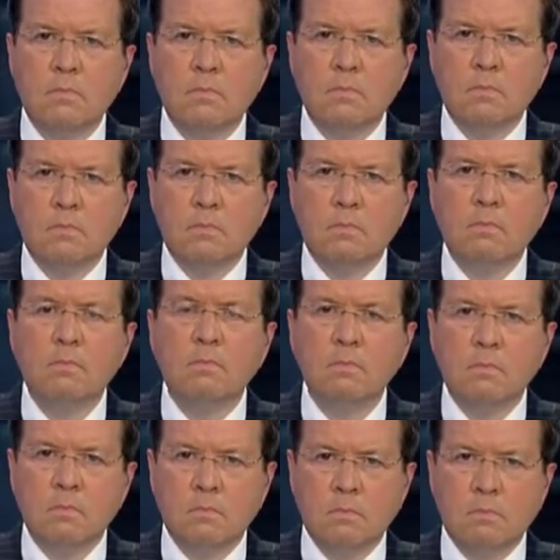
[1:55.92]

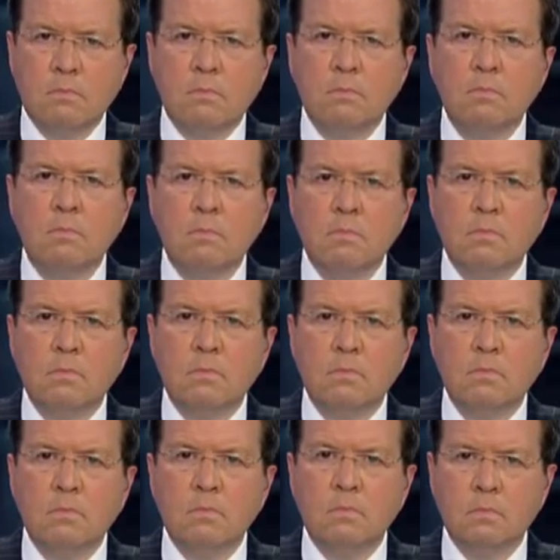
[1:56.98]

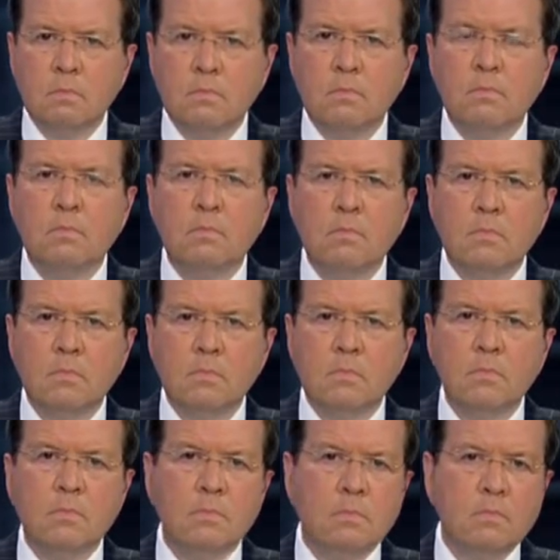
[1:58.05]

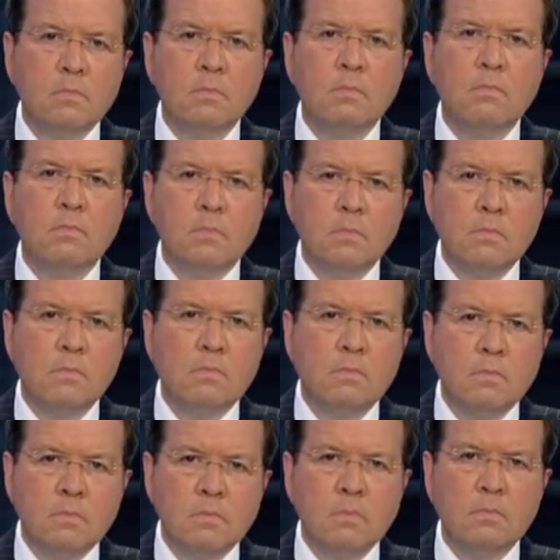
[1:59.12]

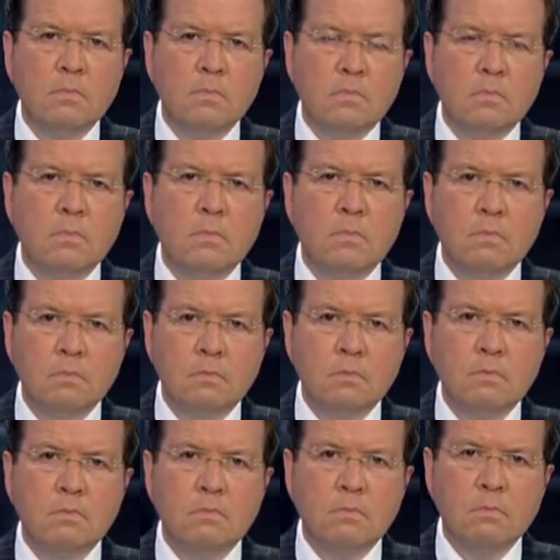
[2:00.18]

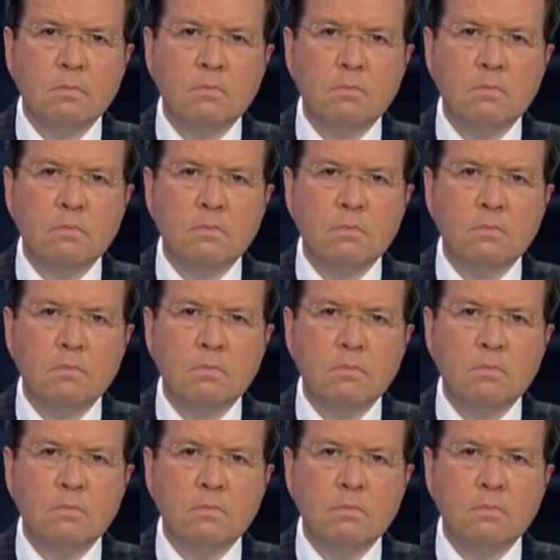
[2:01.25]
The person shown says nothing.